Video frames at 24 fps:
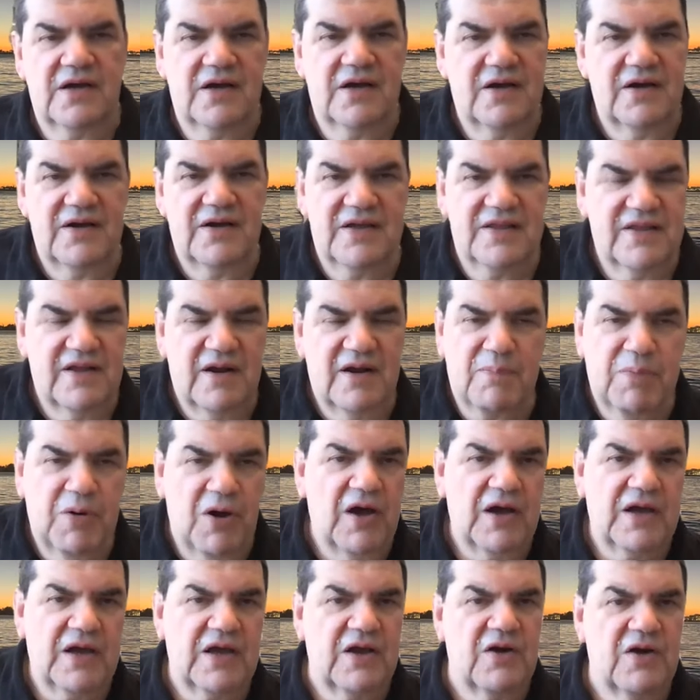uh, in their
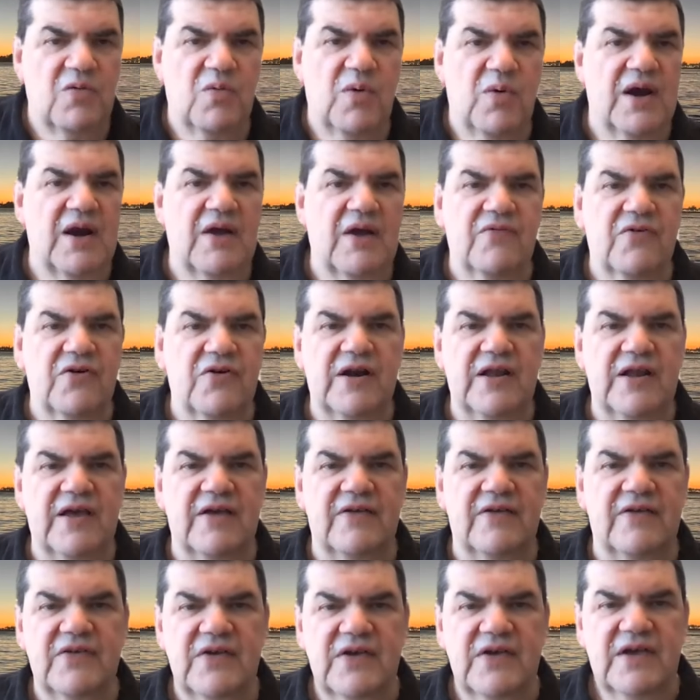pocket or whatever it
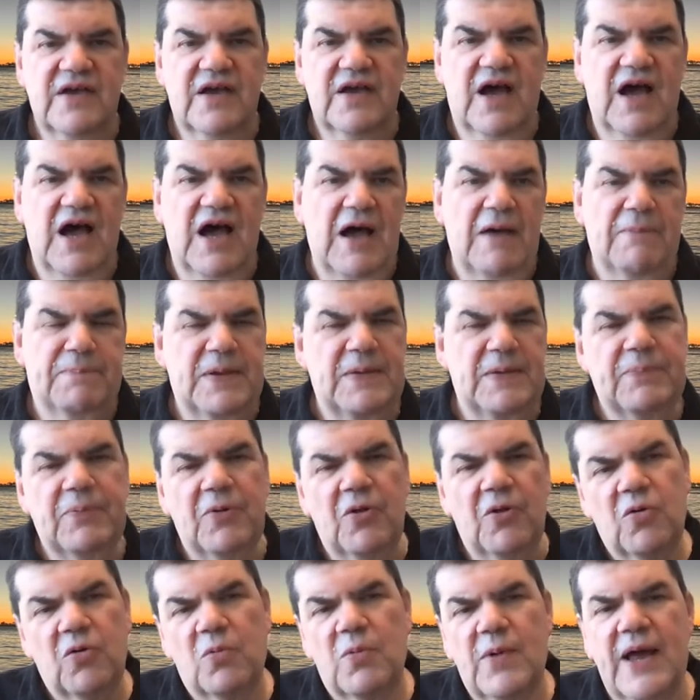is. Uh,
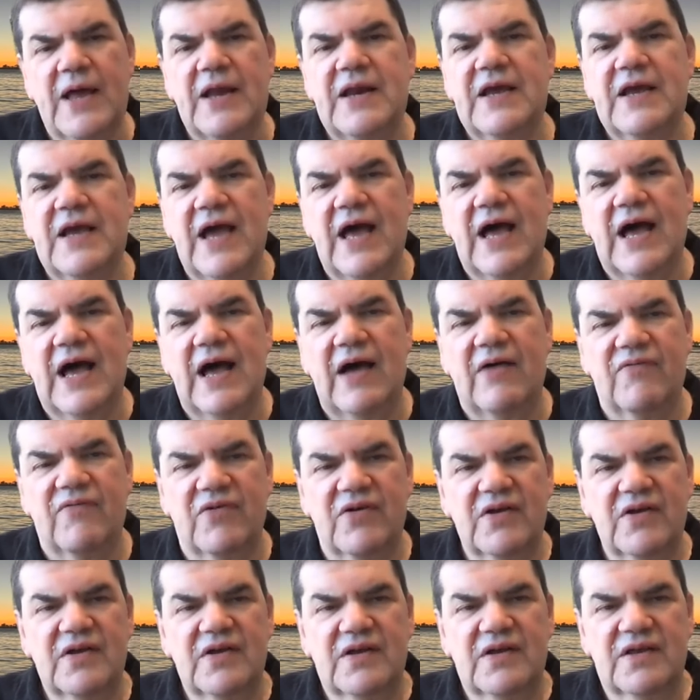people already have,
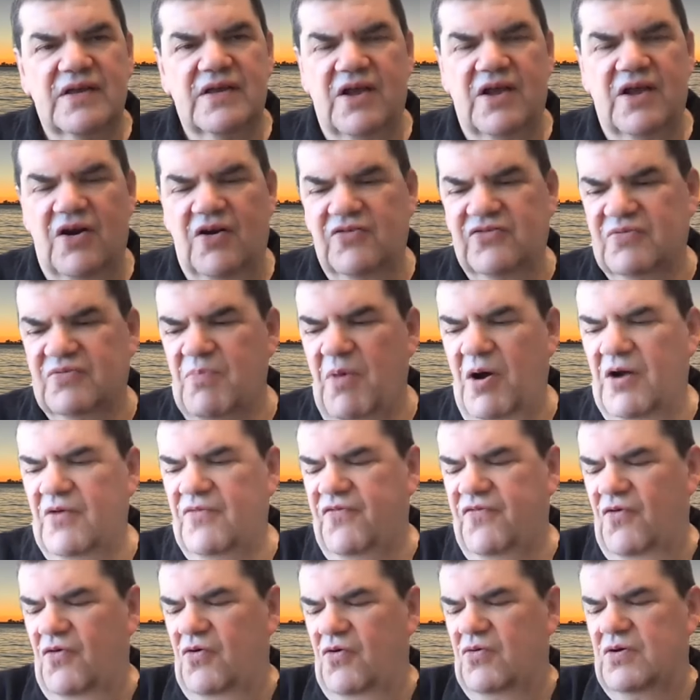you know, a
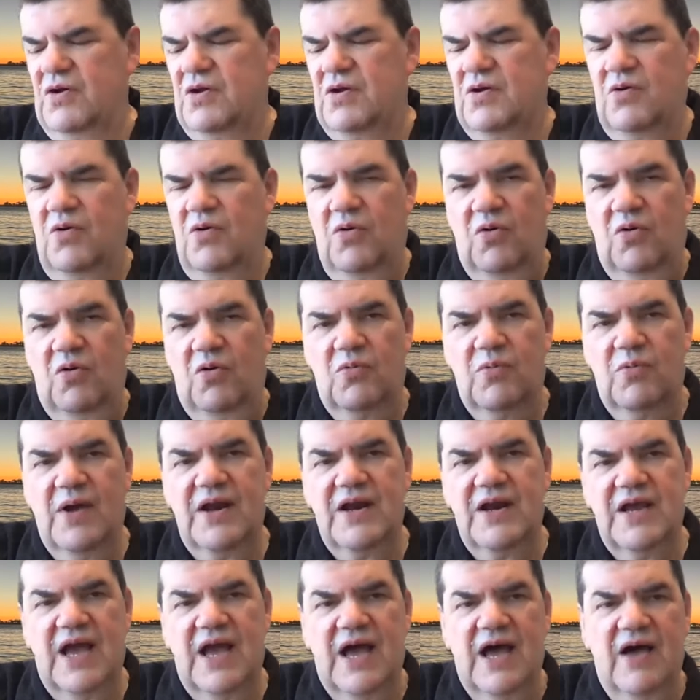smartphone,
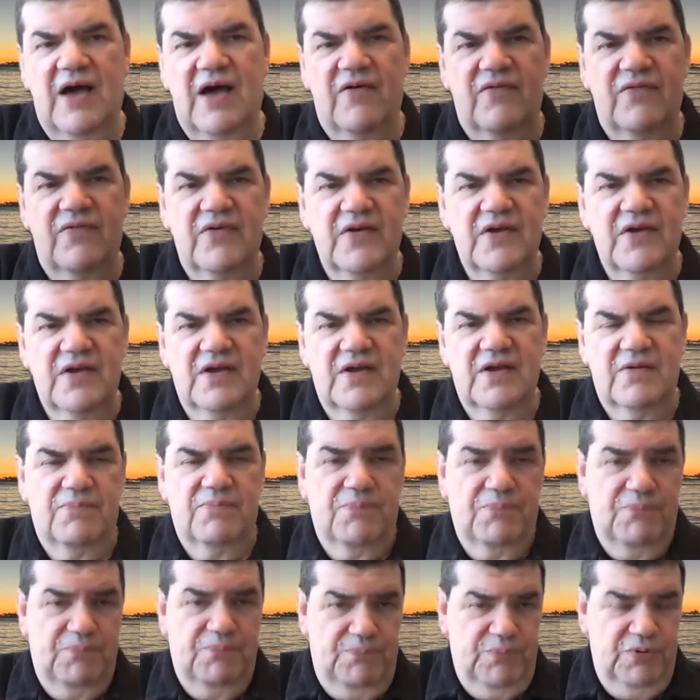already have
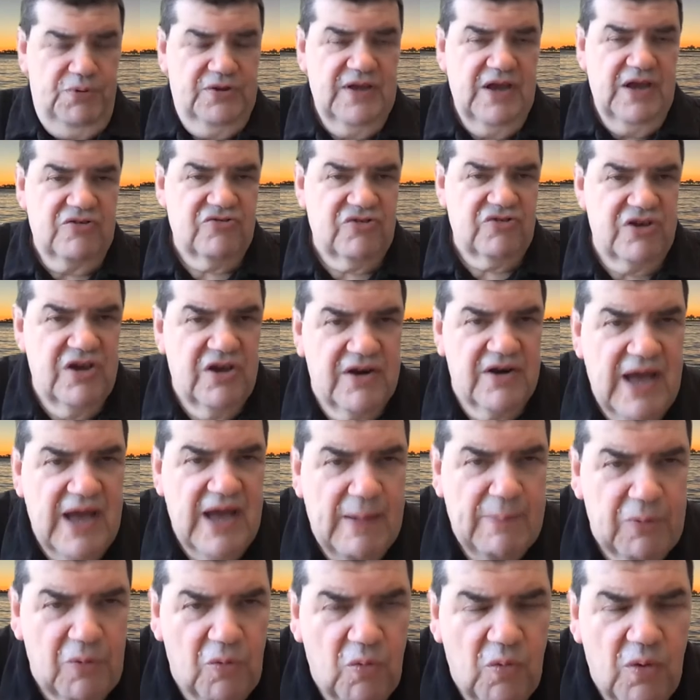potentially an
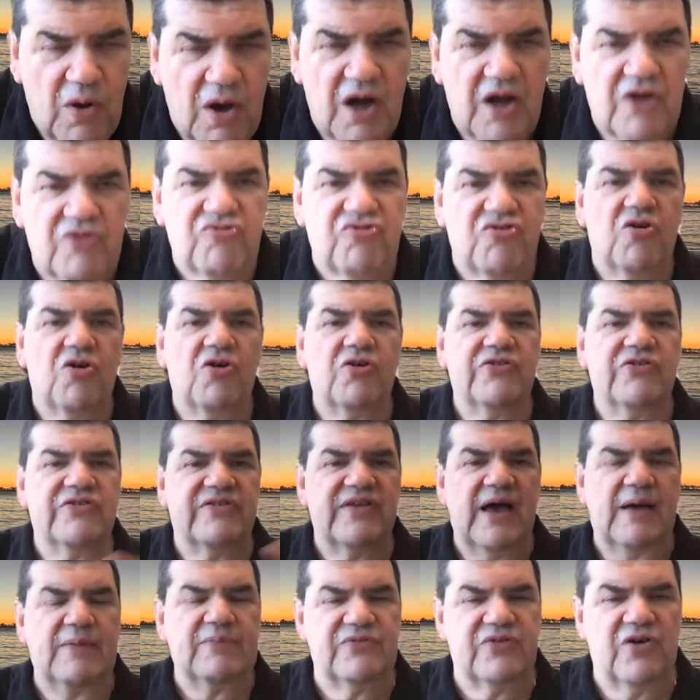Apple Watch or a
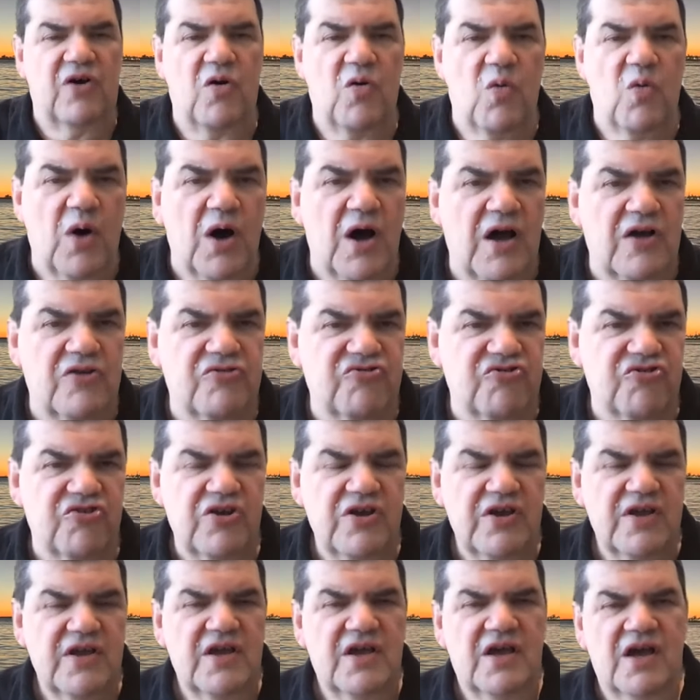Samsung Watch,
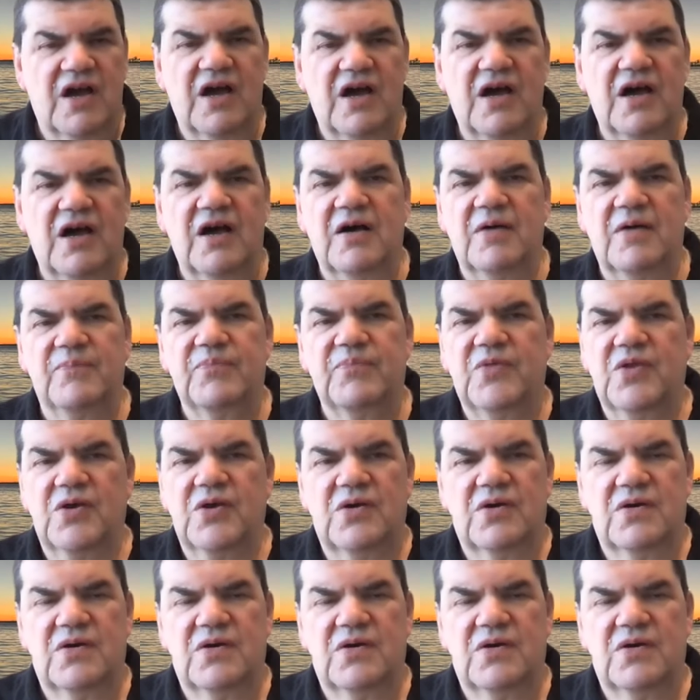um,